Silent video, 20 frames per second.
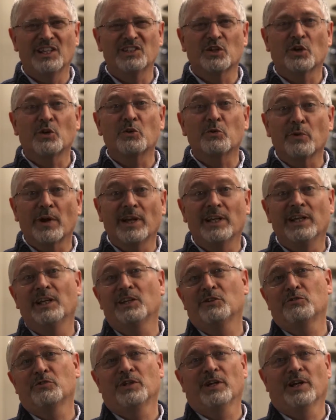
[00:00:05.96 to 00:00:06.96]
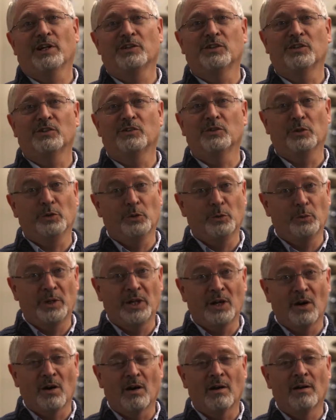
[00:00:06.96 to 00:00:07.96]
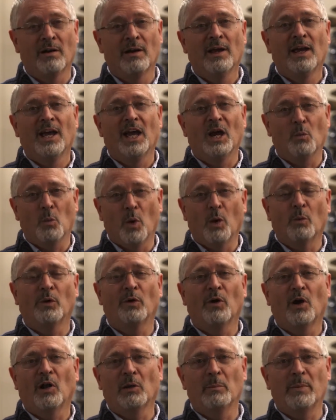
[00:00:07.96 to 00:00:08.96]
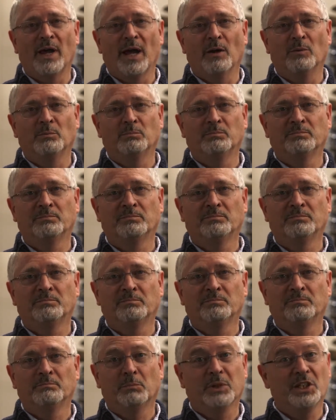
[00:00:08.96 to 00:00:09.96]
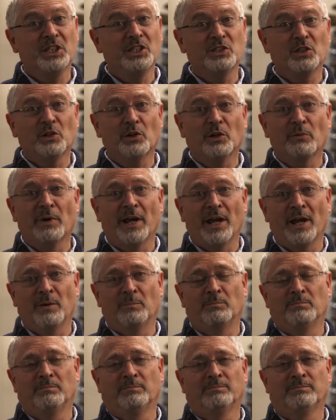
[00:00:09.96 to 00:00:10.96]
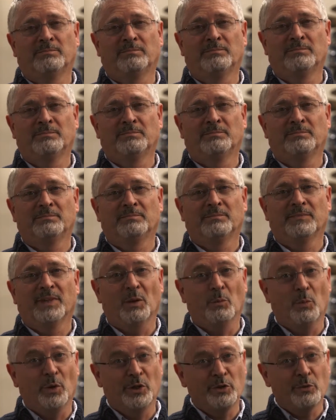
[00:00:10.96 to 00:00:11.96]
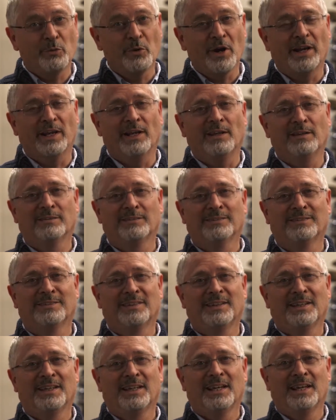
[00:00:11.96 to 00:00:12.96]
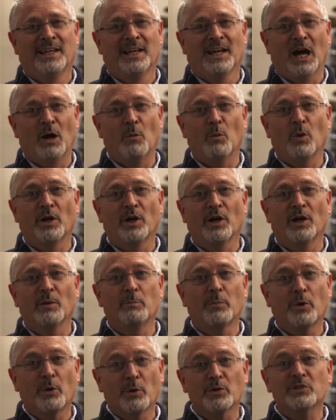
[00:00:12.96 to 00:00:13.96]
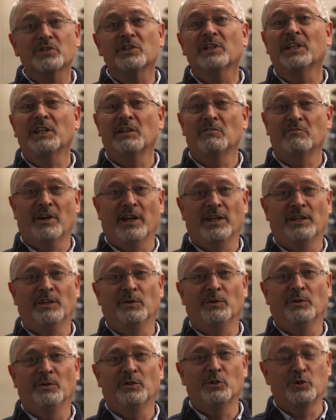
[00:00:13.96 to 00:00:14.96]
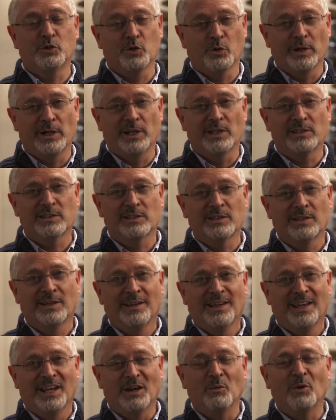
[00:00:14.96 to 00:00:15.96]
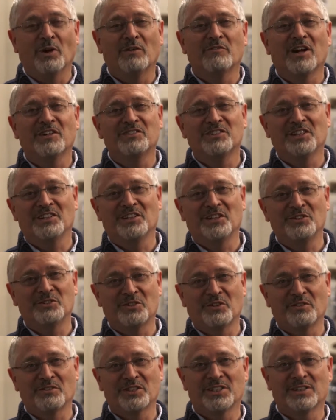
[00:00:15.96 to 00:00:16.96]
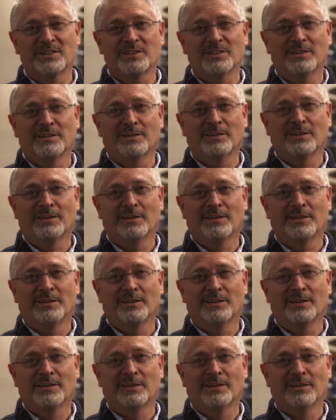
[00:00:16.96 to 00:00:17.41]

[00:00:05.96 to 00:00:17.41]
is a great introduction to who we are and what we're all about. Please look around. And when you're ready, I want to personally invite you to join us at one of our Sunday services.